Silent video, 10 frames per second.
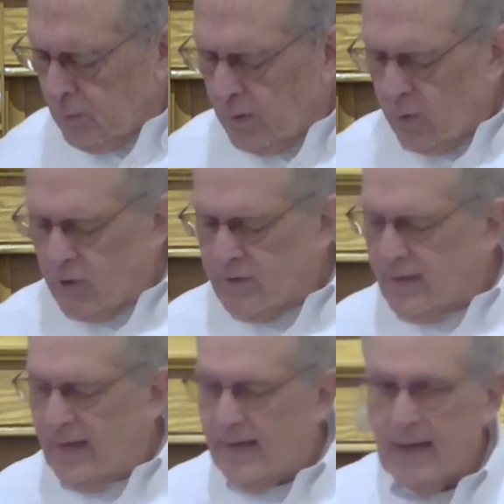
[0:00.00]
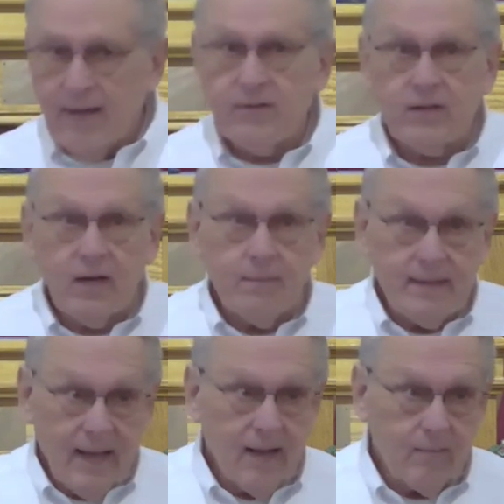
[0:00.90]
looked at heaven coming
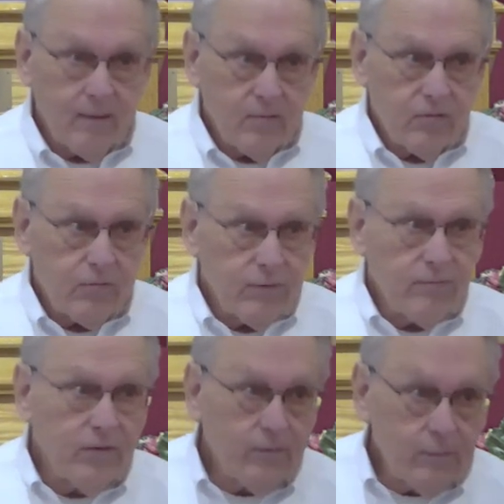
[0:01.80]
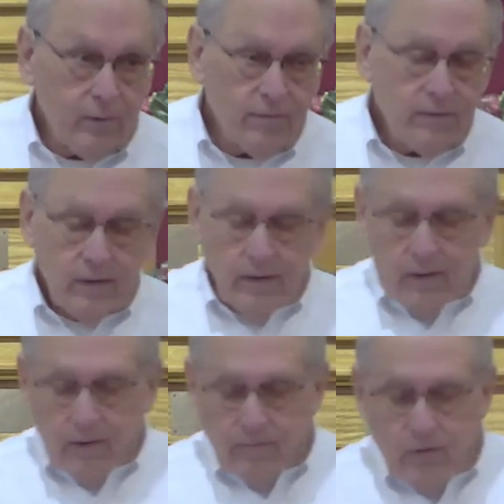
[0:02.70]
down. Let's just revert. Re-
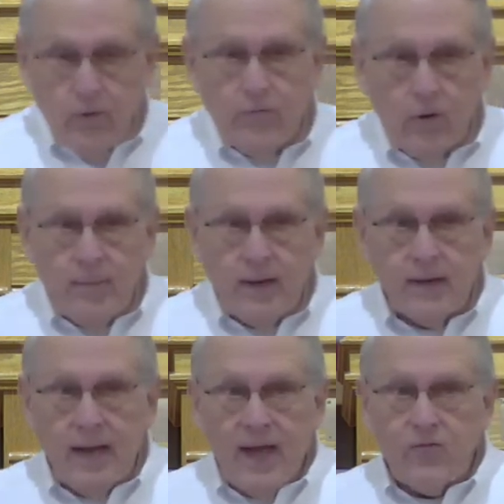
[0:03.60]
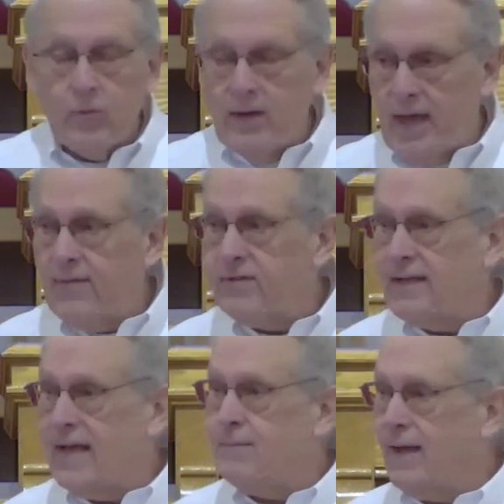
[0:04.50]
view for a minute. Last week, heaven
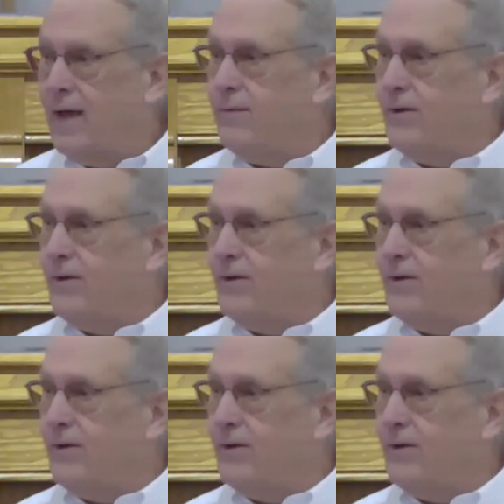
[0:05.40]
came down and